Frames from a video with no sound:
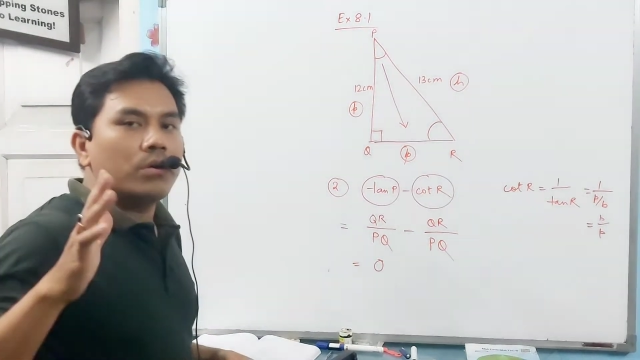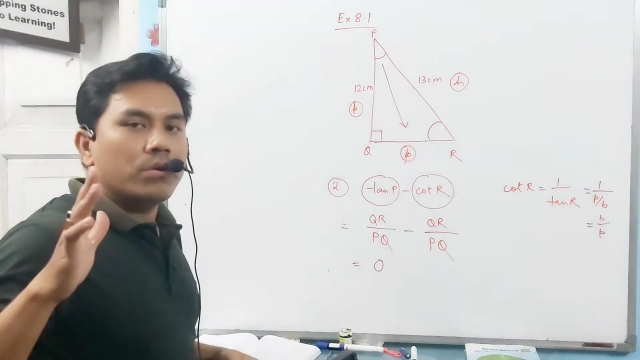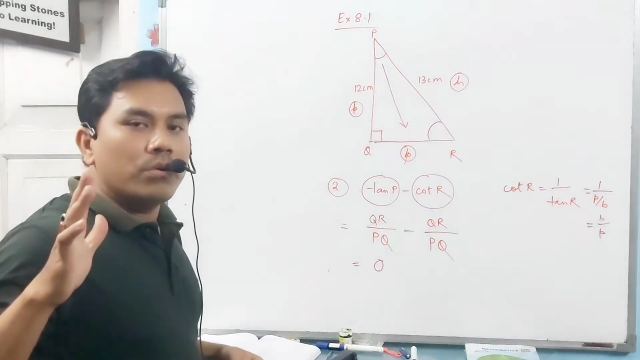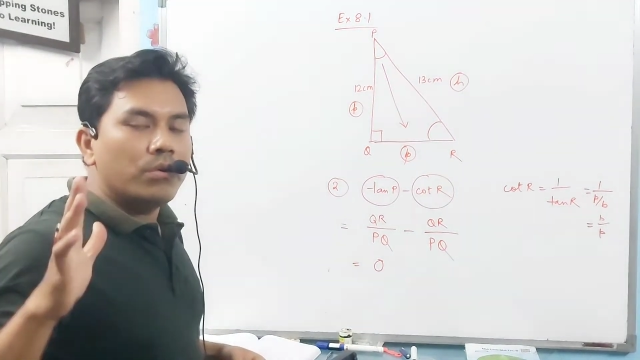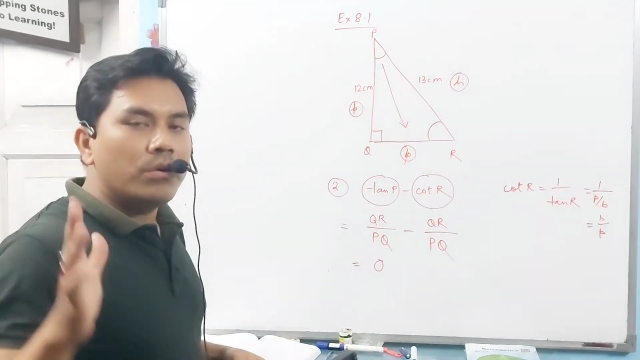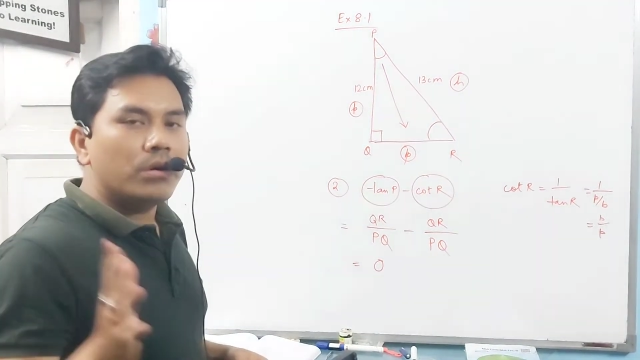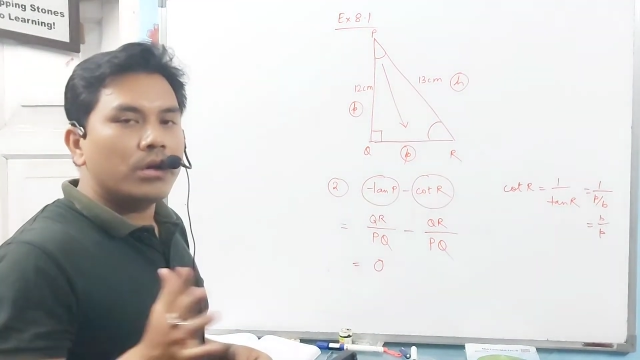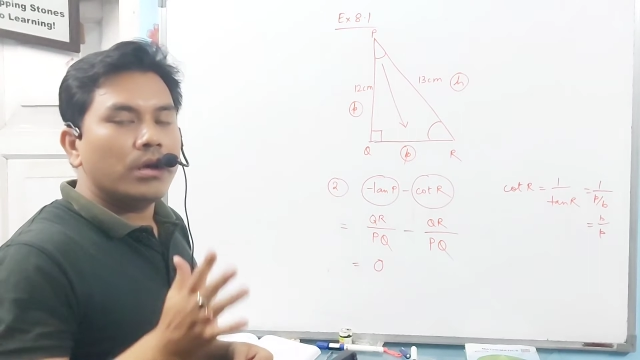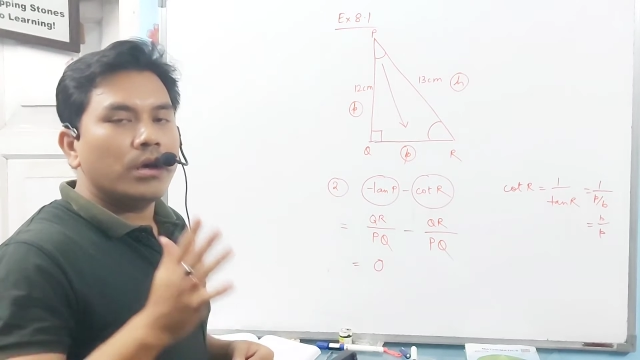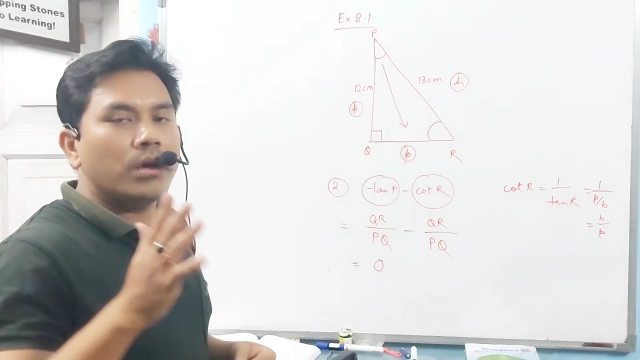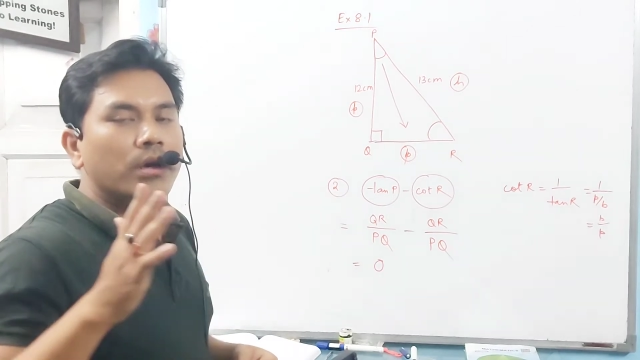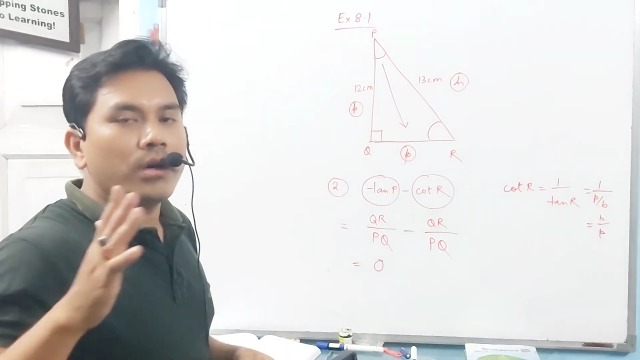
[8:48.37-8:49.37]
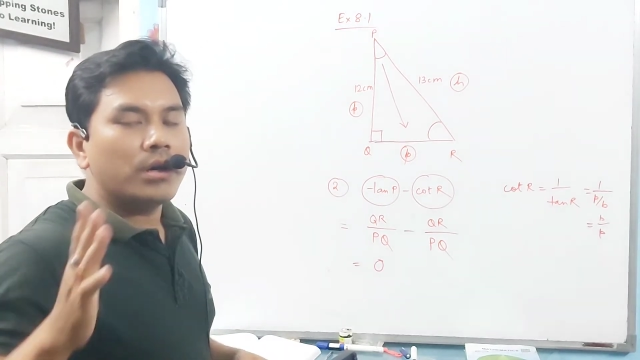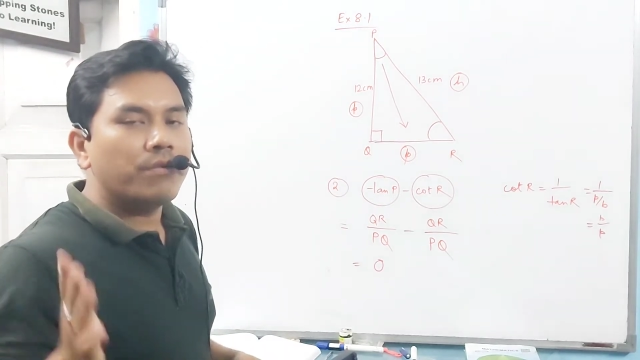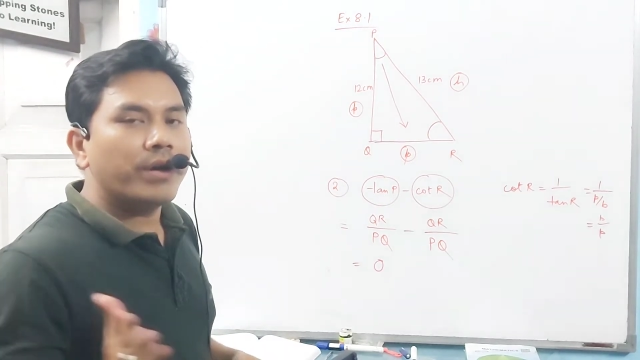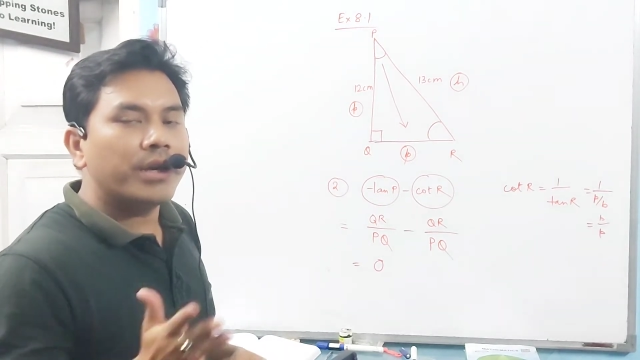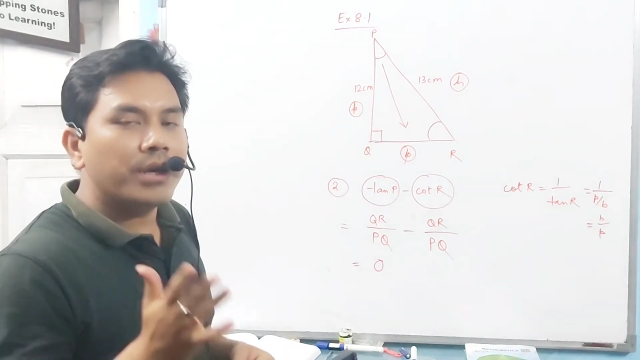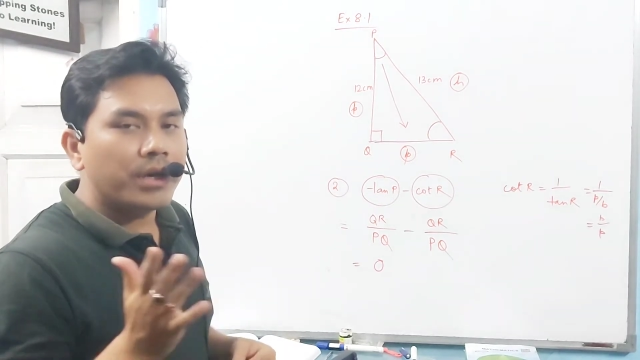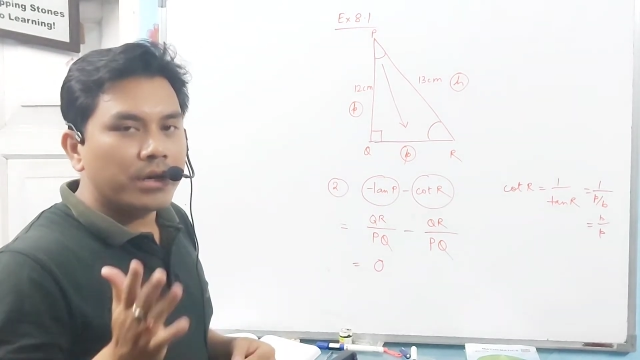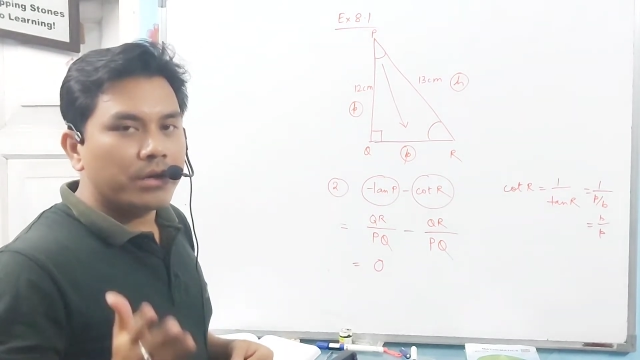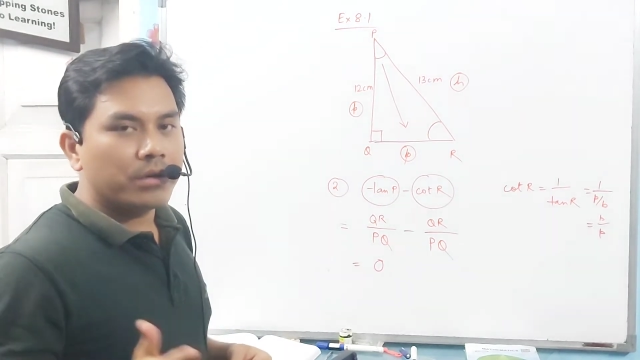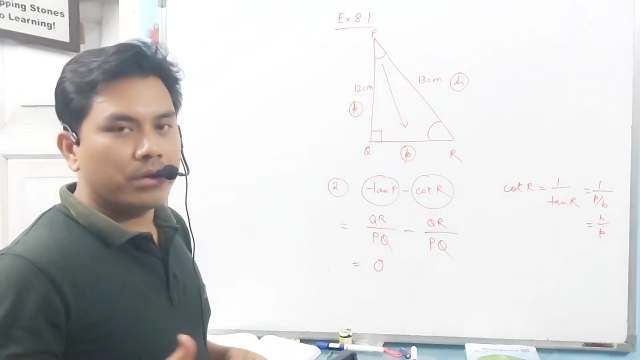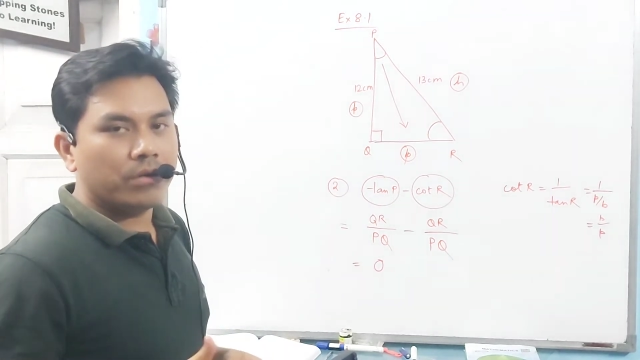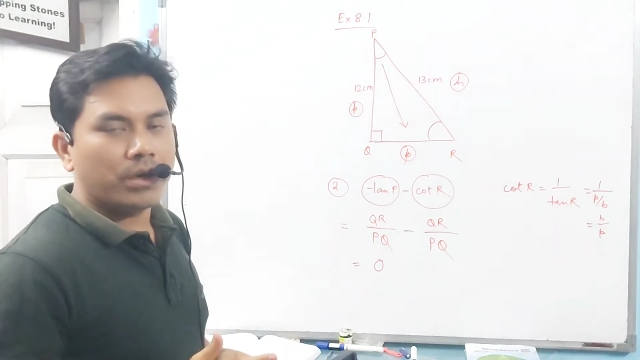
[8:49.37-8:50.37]
go on
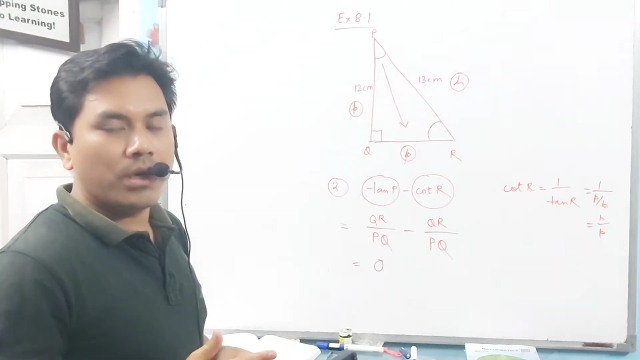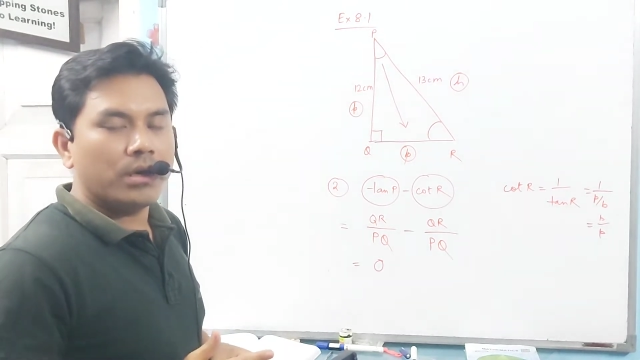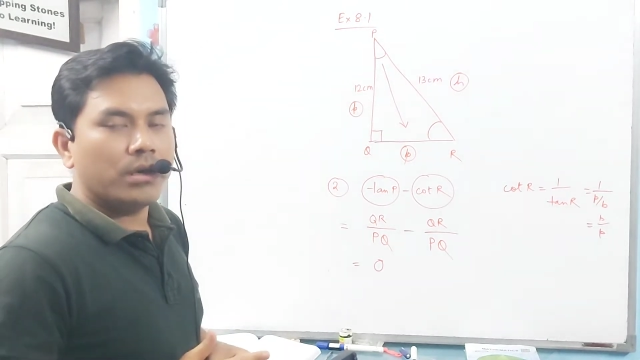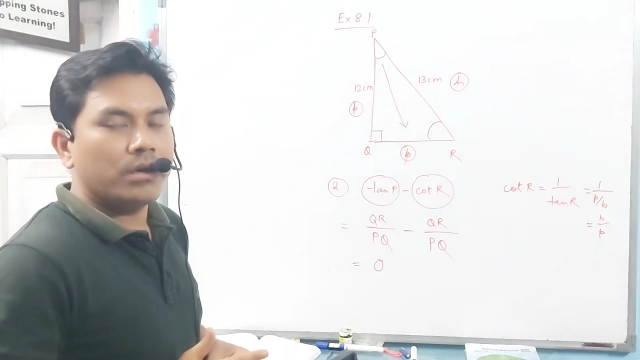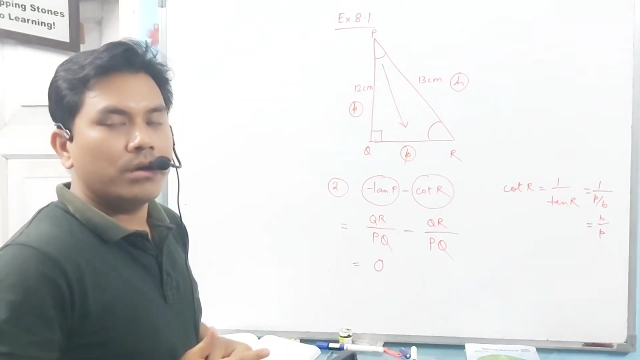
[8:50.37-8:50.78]
rewinding. Okay.